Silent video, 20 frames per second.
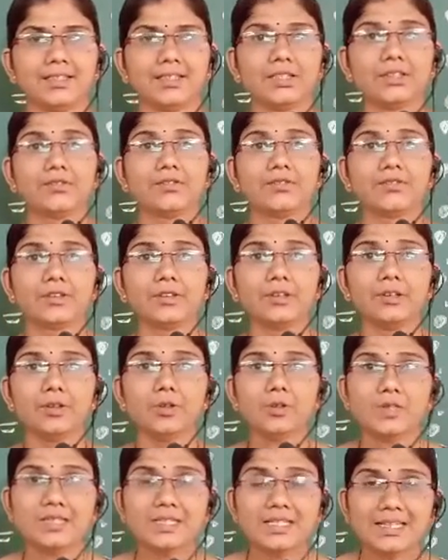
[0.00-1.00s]
If it
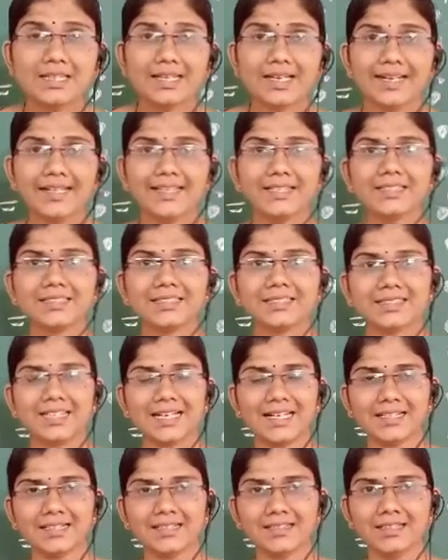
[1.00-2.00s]
looks like this
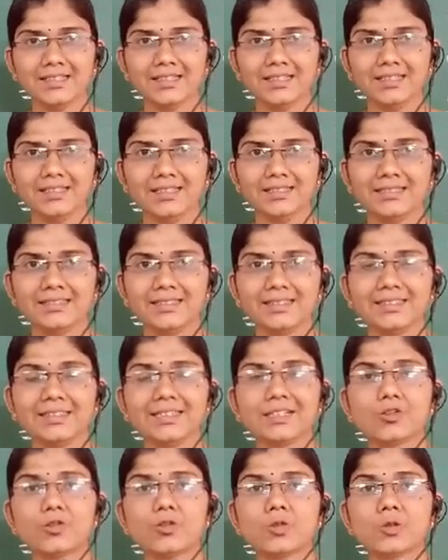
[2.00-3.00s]
angle, then
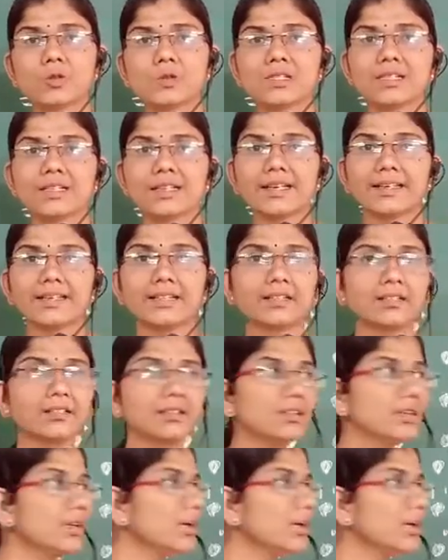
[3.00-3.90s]
it looks like a,